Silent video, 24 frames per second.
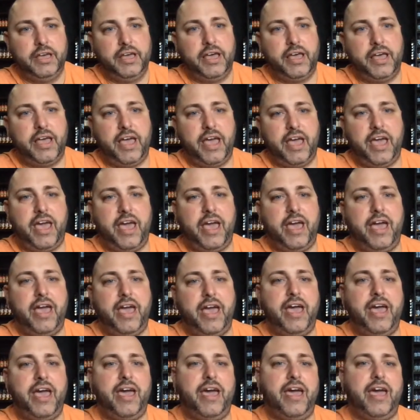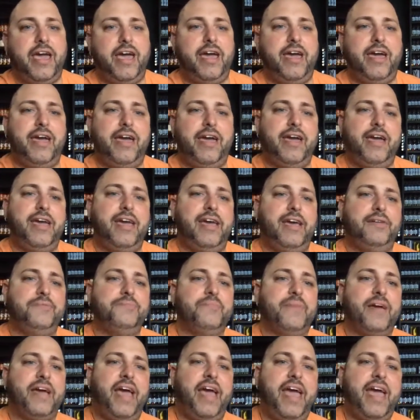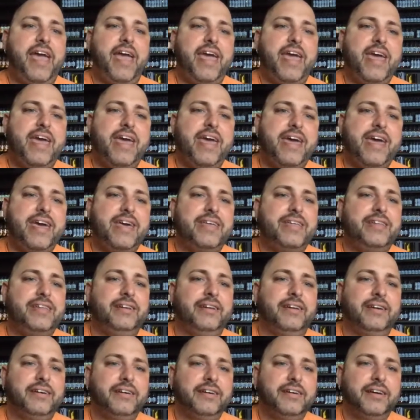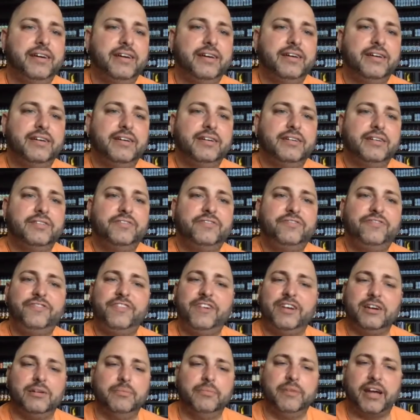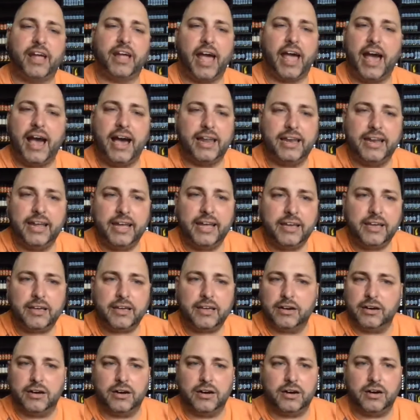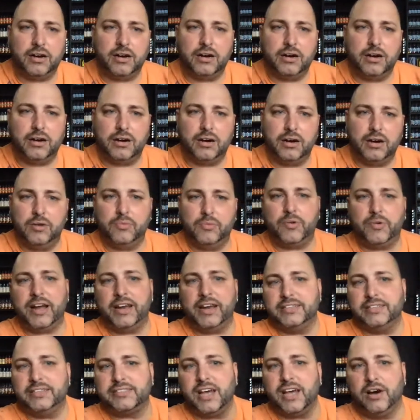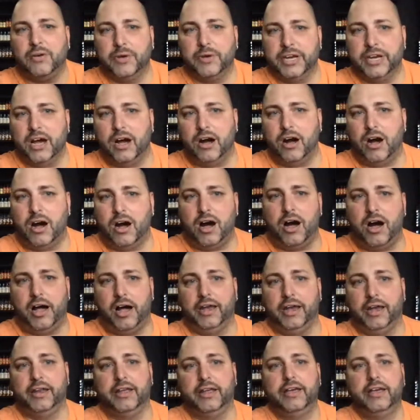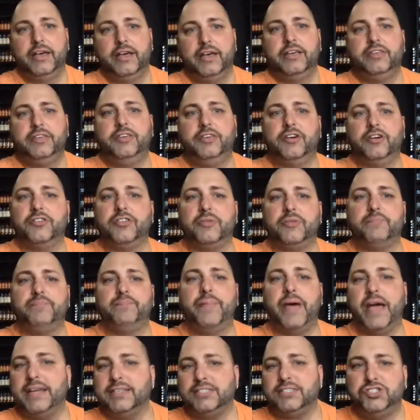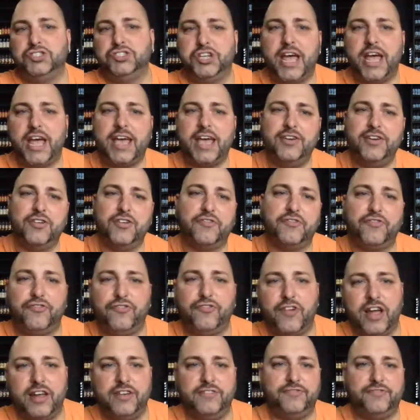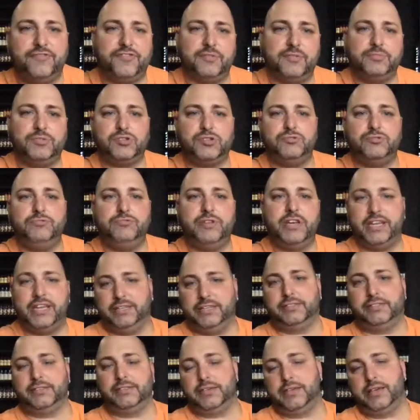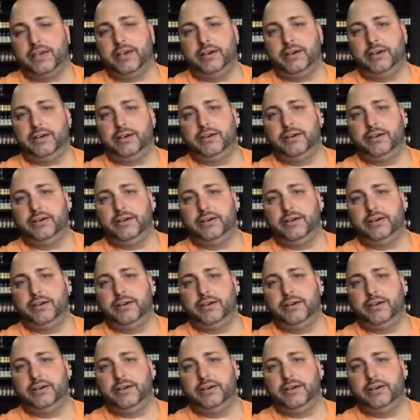Hey, man! Fugamagati! Oh, what is going on? You're the best, Jay, your friend from Tunisia.